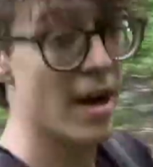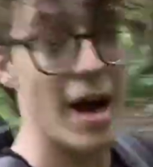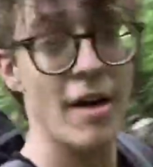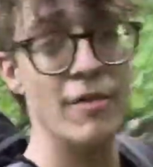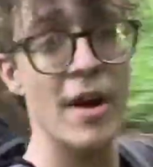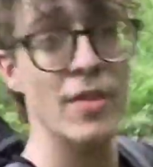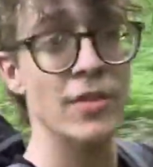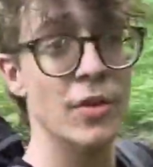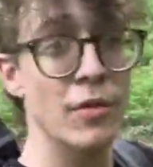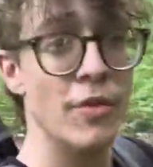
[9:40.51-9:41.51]
I found this
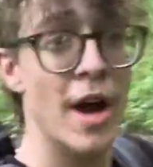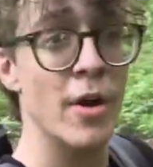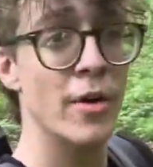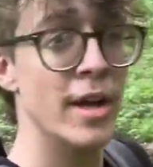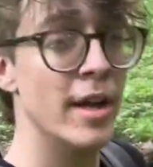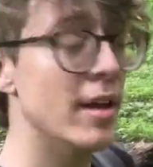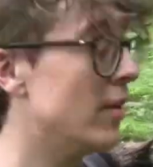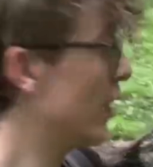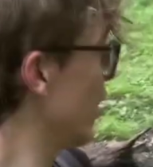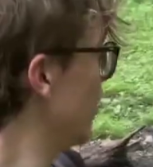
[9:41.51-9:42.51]
little fire ring,
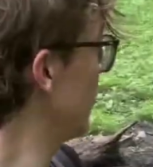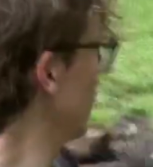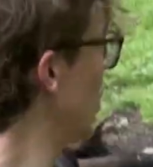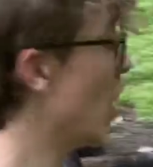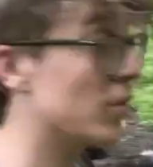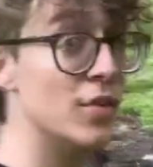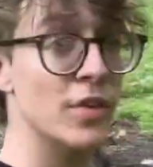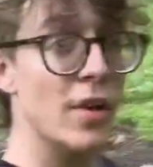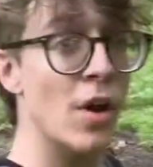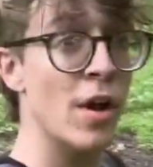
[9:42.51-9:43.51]
so I got some logs to
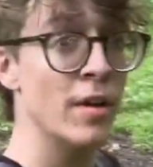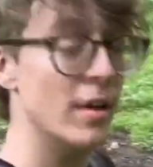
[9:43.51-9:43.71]
sit on.